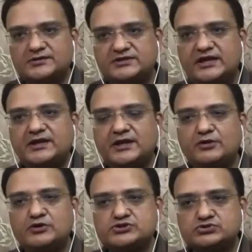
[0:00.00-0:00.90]
That can
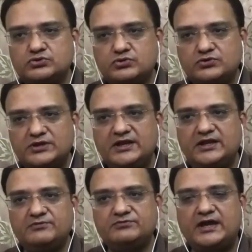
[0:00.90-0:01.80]
also
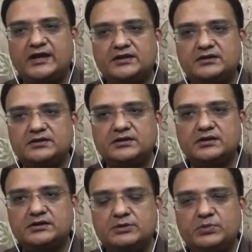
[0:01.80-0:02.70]
relieve that
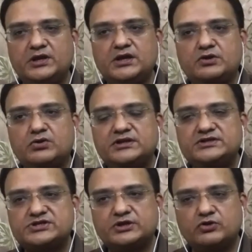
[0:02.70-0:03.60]
typical chronic
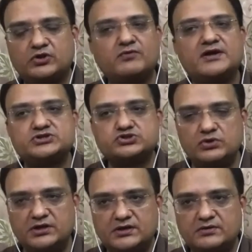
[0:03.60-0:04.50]
strain on a one
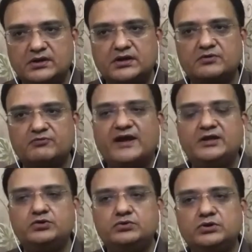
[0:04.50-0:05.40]
shoulder while
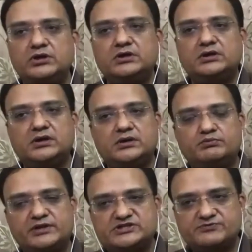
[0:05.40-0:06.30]
you
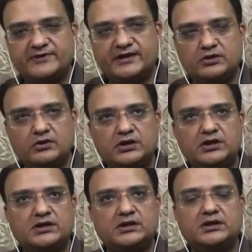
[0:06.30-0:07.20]
breastfed
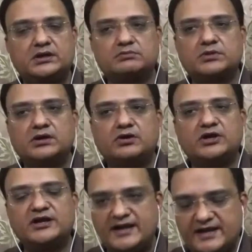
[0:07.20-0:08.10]

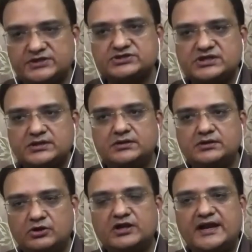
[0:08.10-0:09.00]
on a night
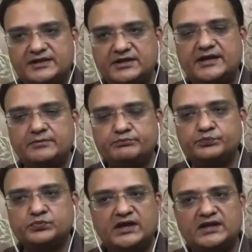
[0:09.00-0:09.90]
time.
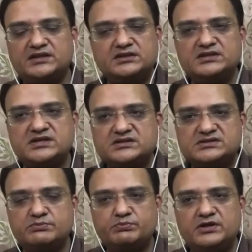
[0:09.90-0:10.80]
I think these are the
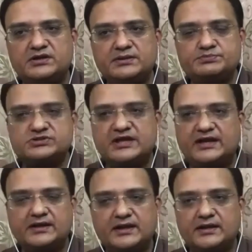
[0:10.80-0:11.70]
simple tips
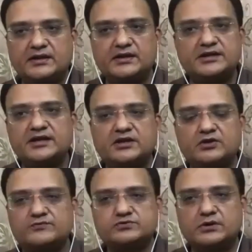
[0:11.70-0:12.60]
that can take
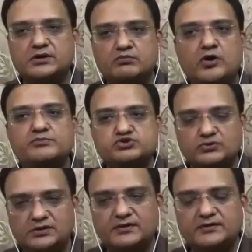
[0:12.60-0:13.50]
care of mom
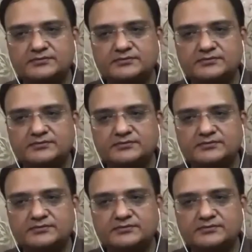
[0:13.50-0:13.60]
shoulder.